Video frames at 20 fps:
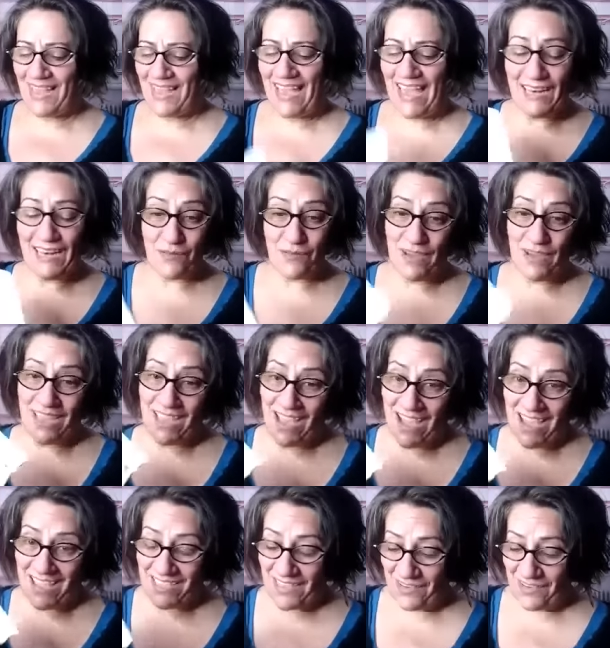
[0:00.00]
Anyway,
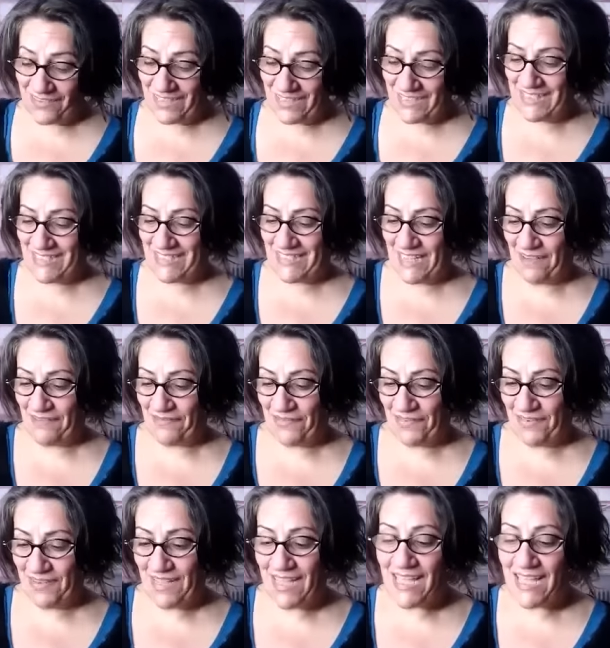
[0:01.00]
I love this stuff.
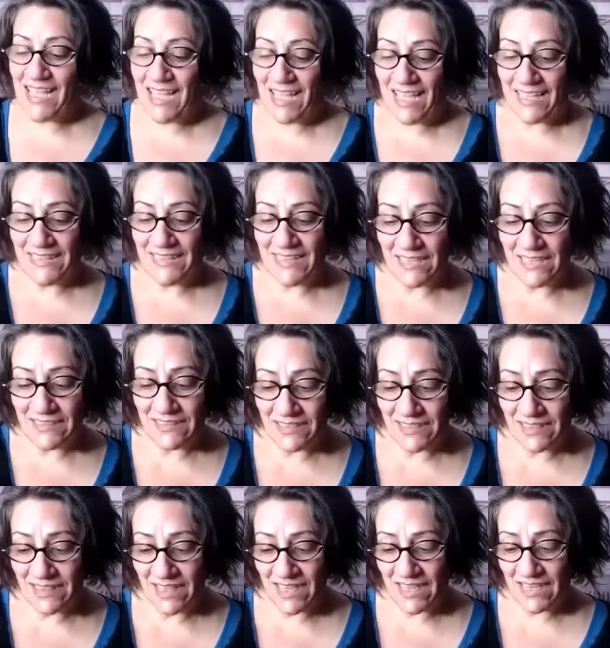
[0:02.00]
Another
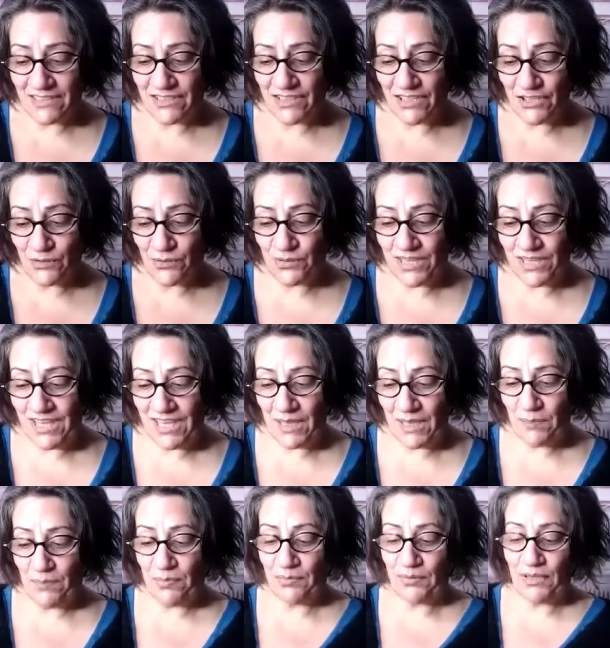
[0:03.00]
thing to
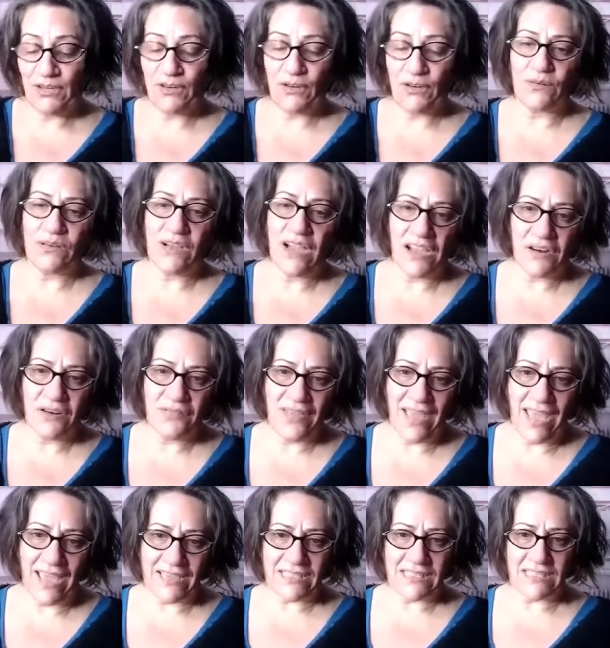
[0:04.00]
keep, kind of
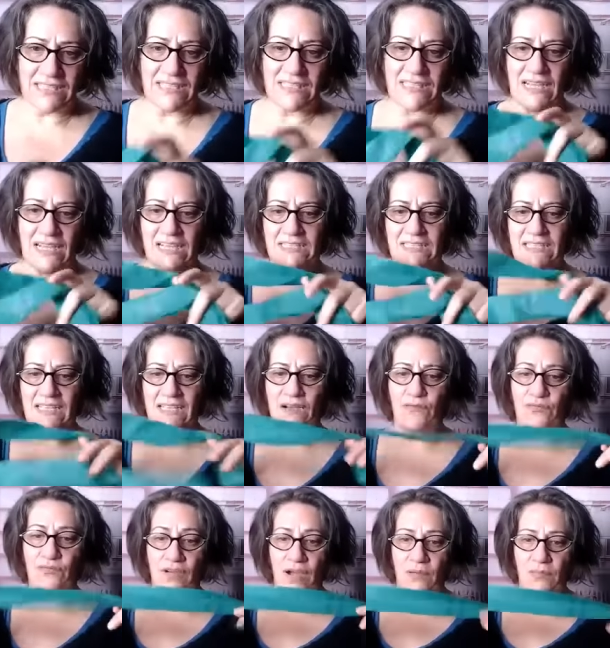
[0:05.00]
exercising,
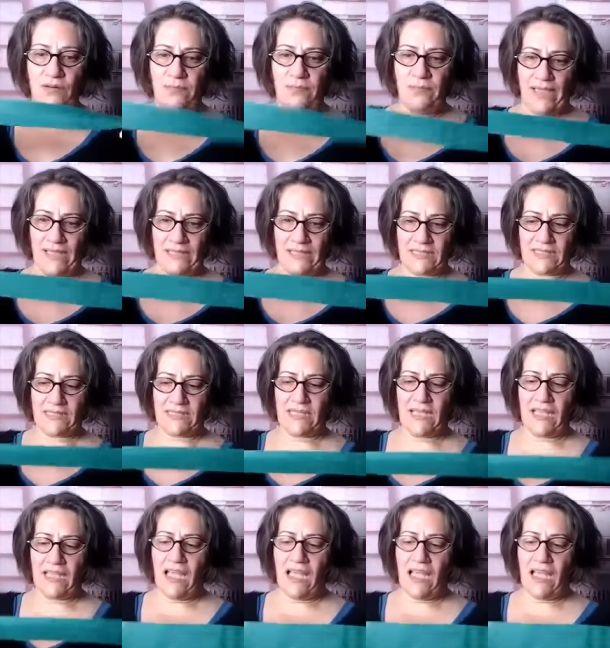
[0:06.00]
rubber bands.